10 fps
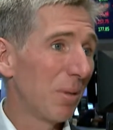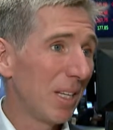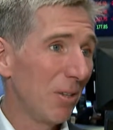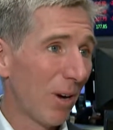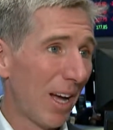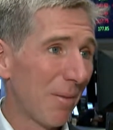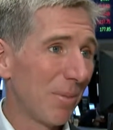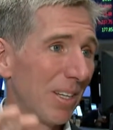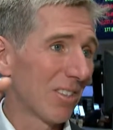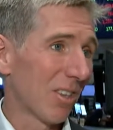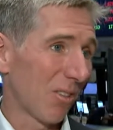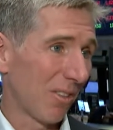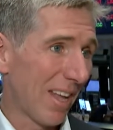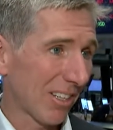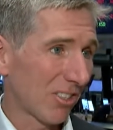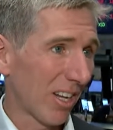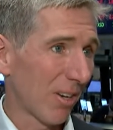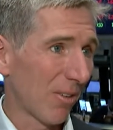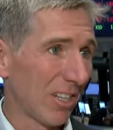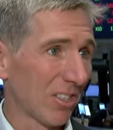BWEB is the next
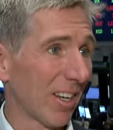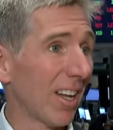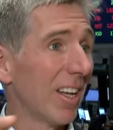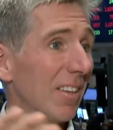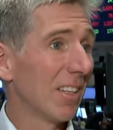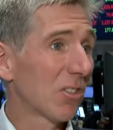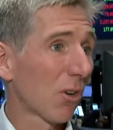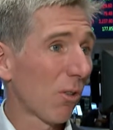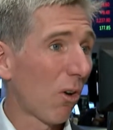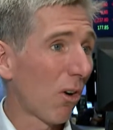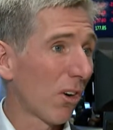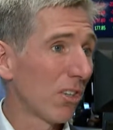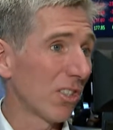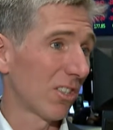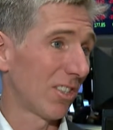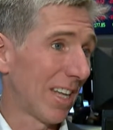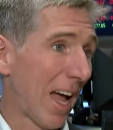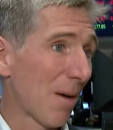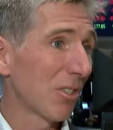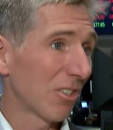generation. These are large,
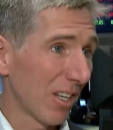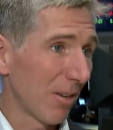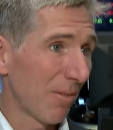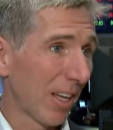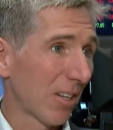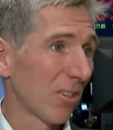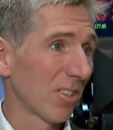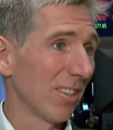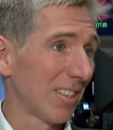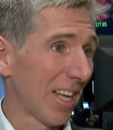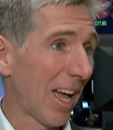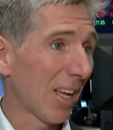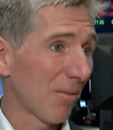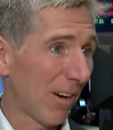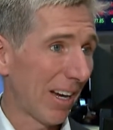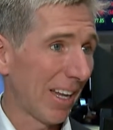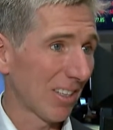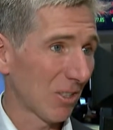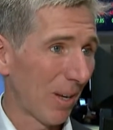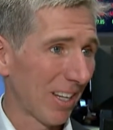established innovators in the tech and
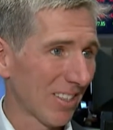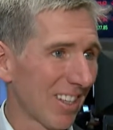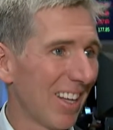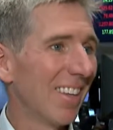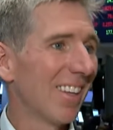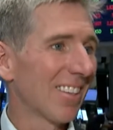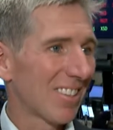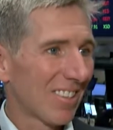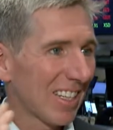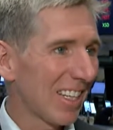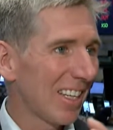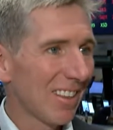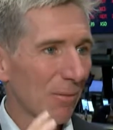finance space that see